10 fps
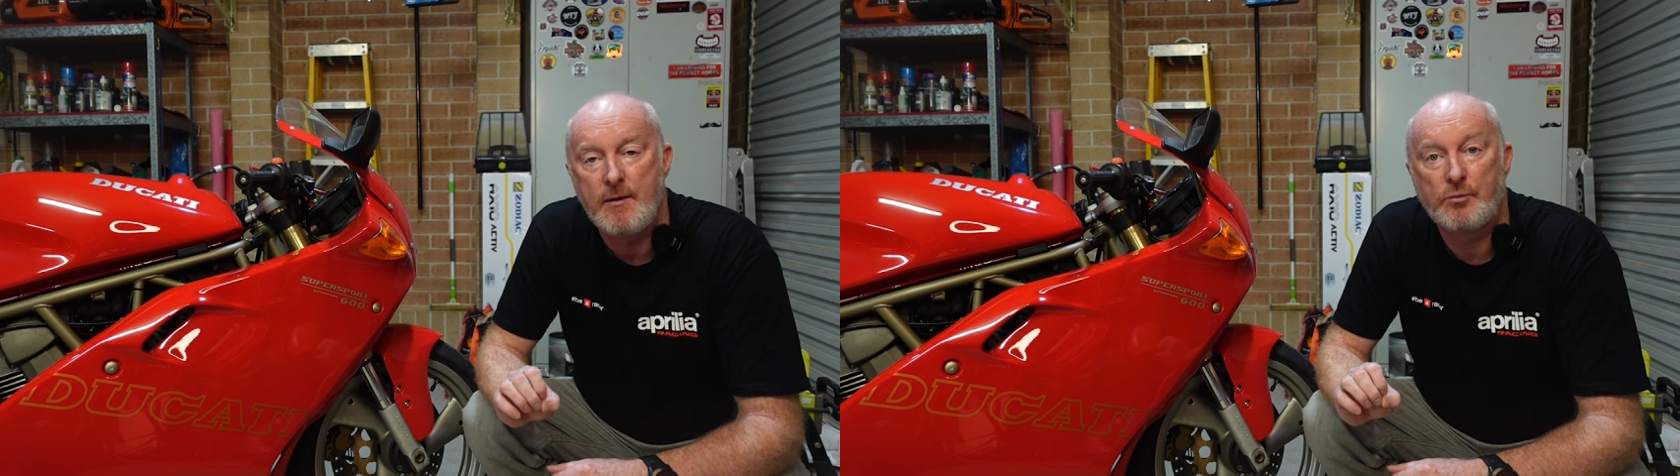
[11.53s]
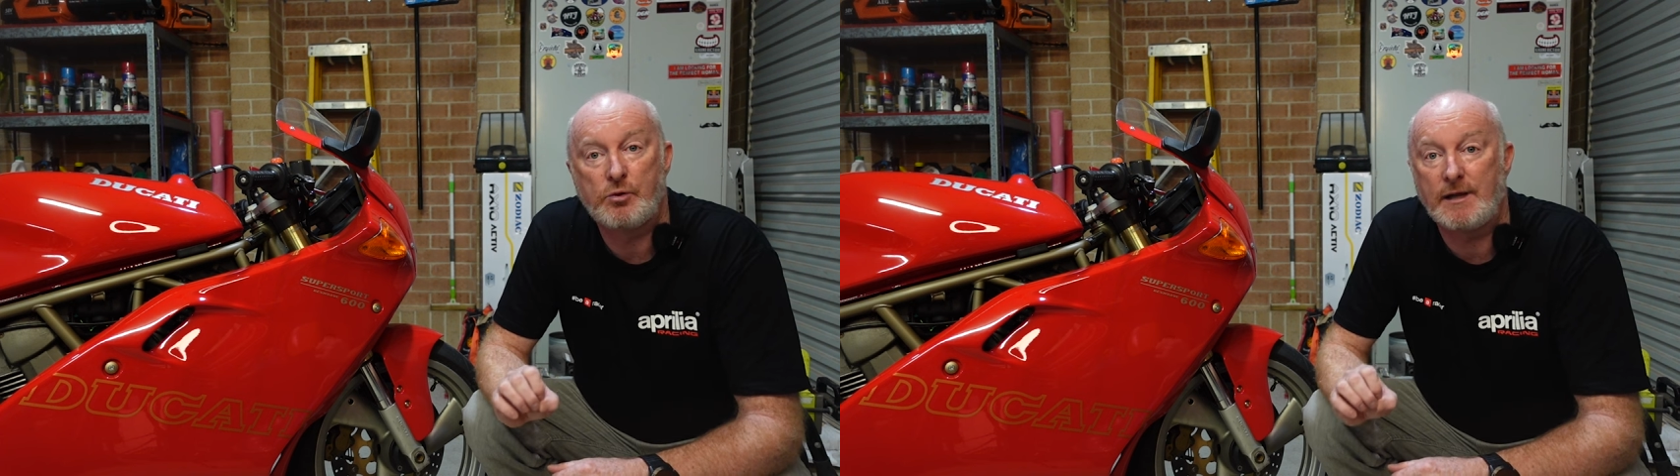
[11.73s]

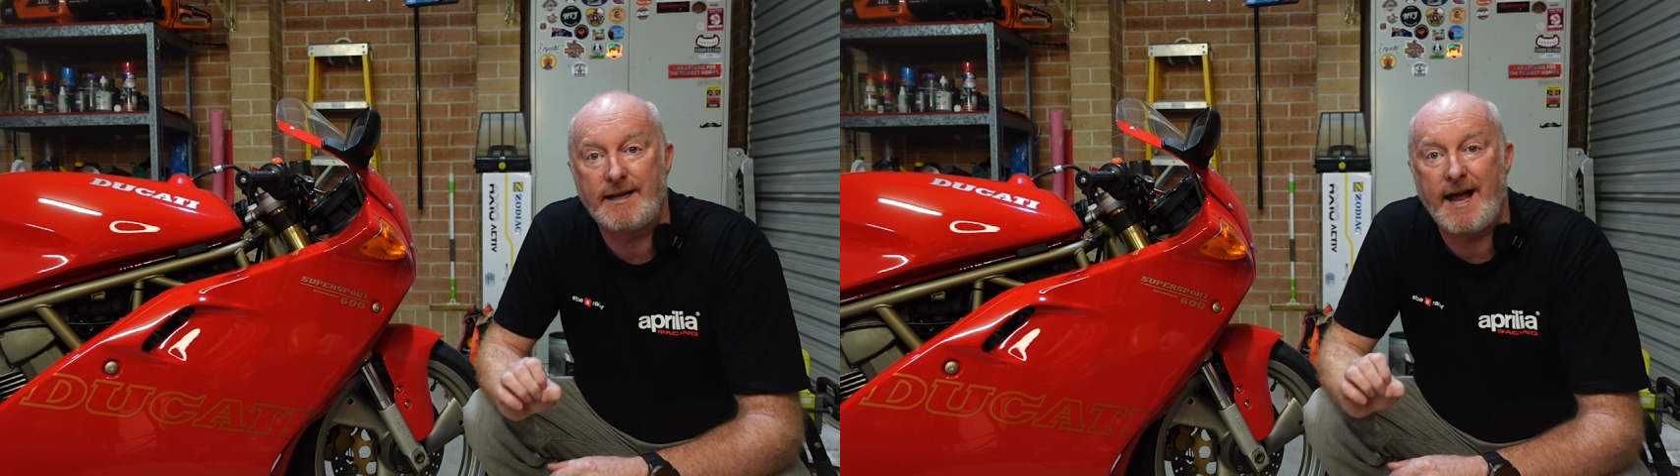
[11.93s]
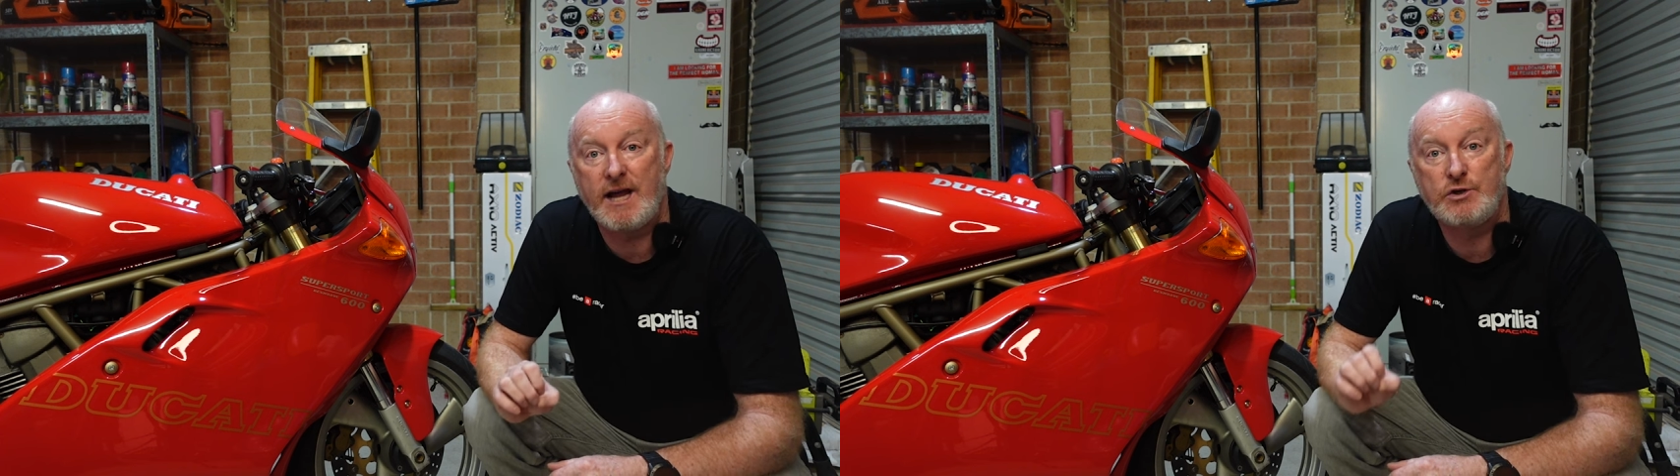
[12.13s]

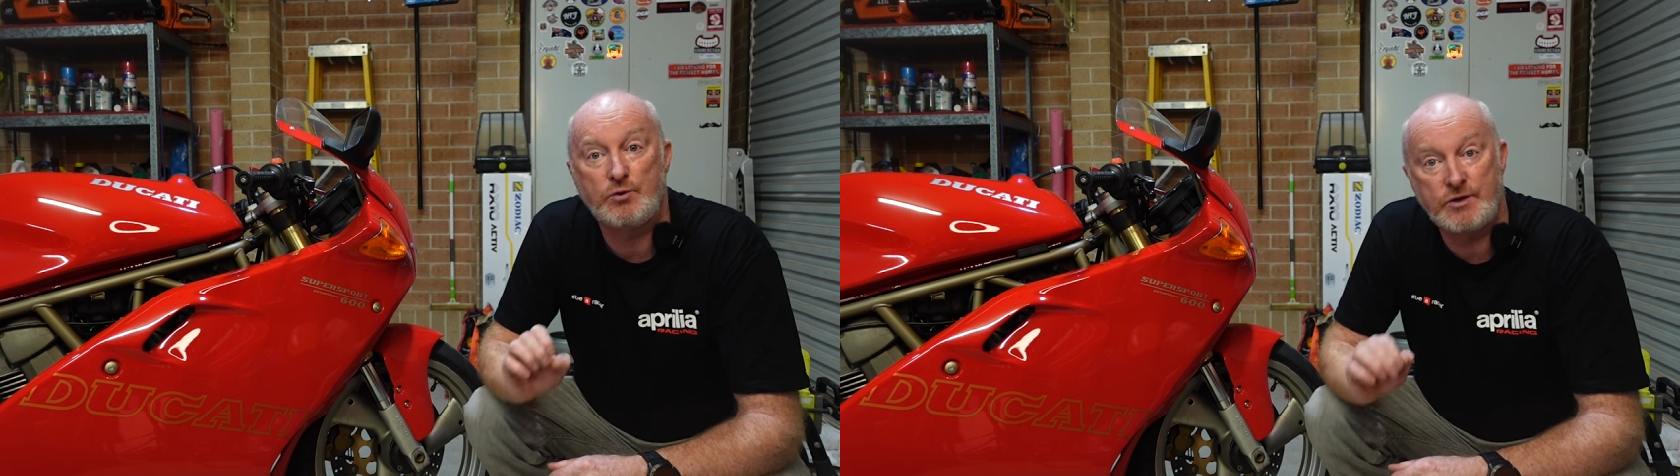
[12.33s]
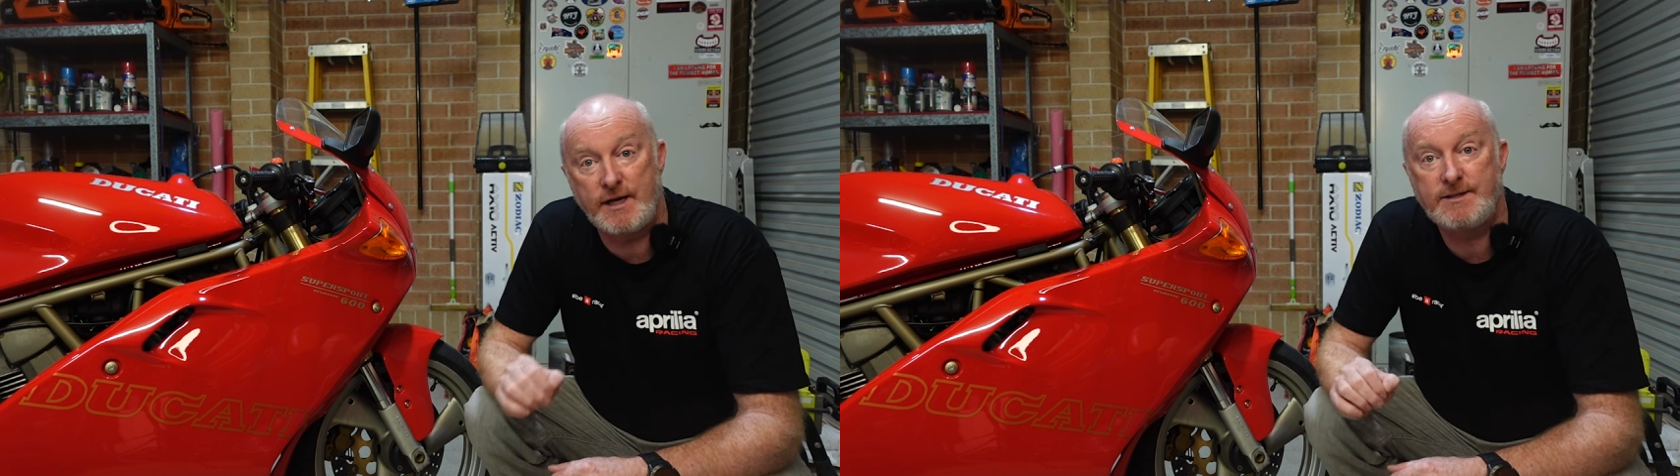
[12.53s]
Pirelli
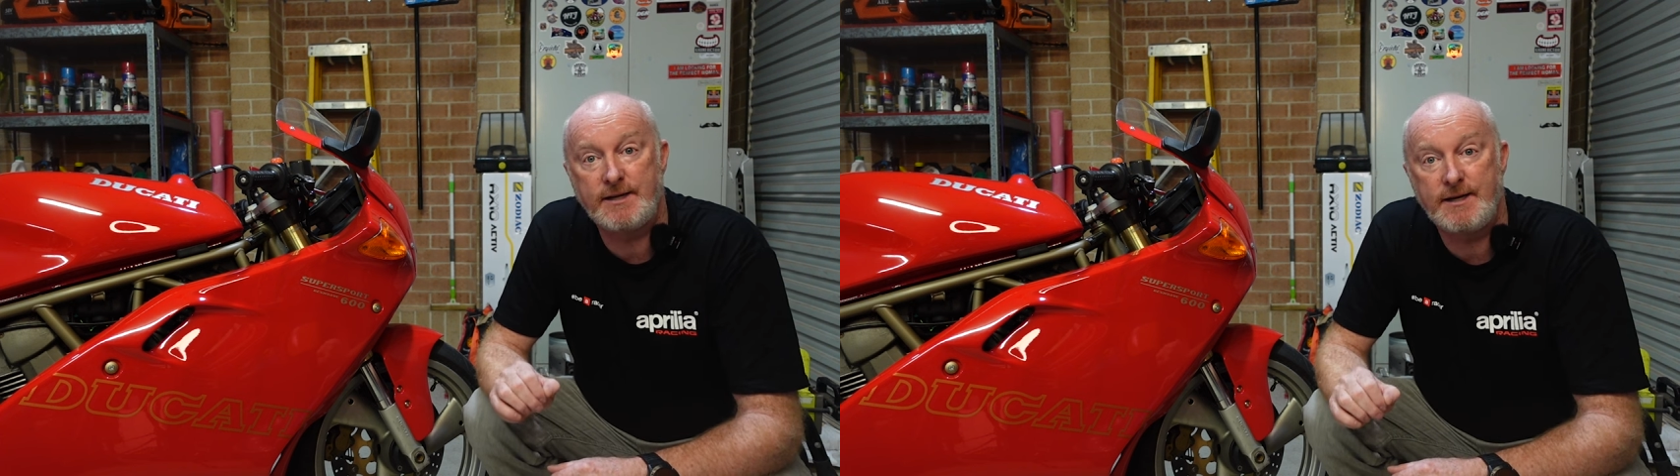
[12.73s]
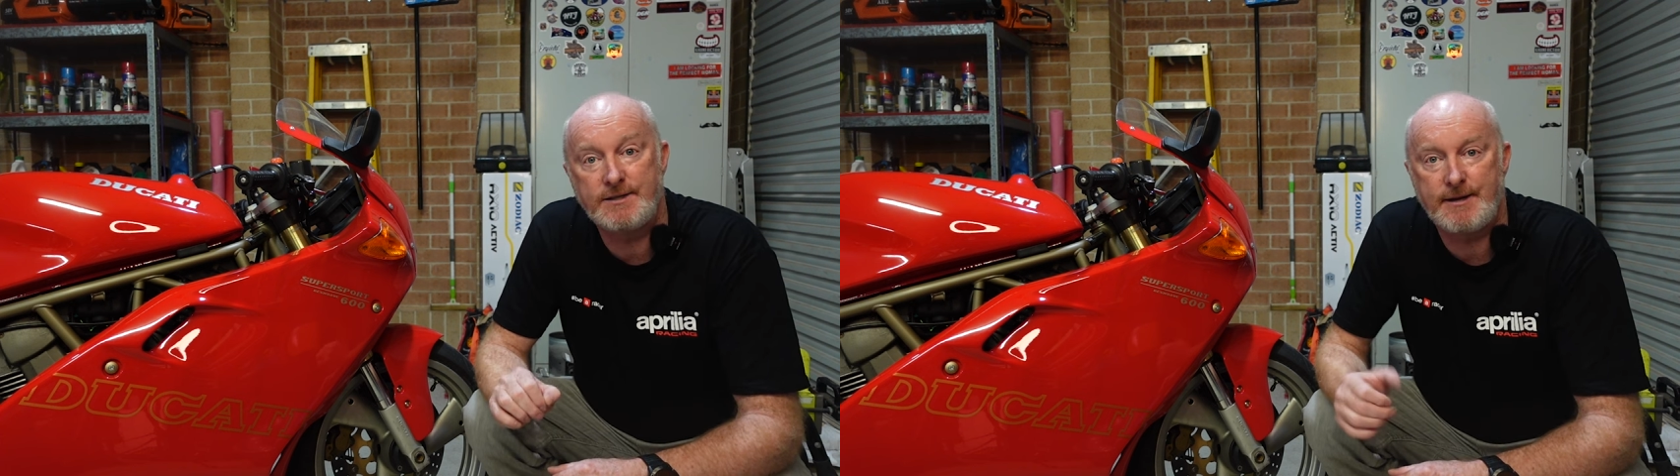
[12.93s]
Angel
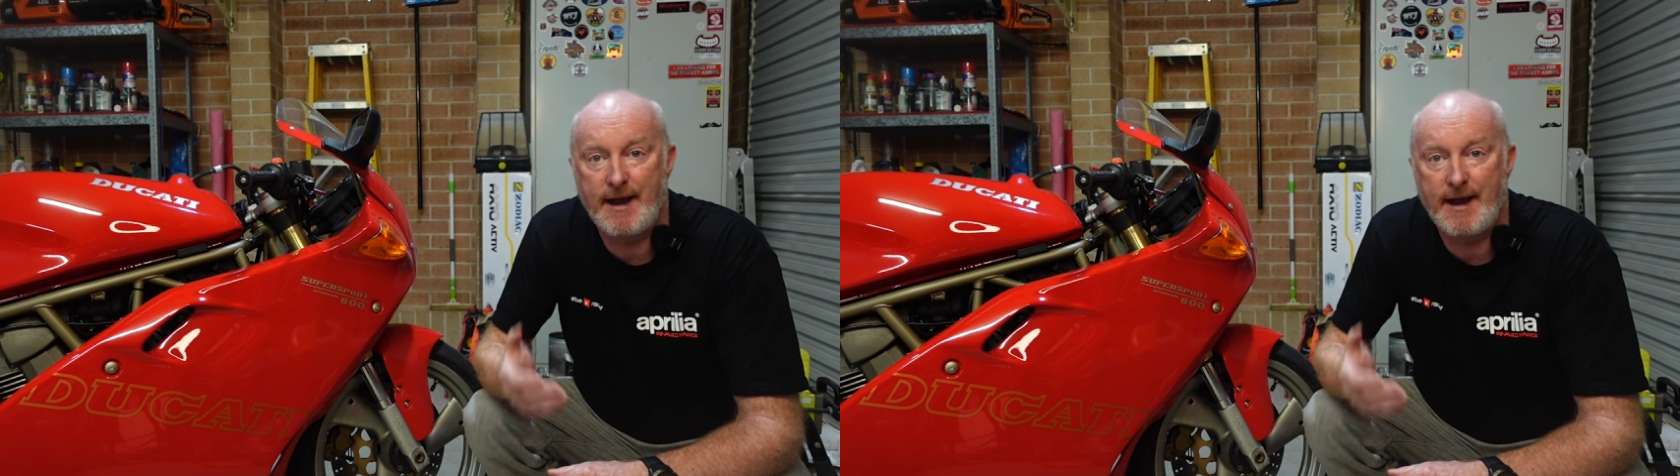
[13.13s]
GTs,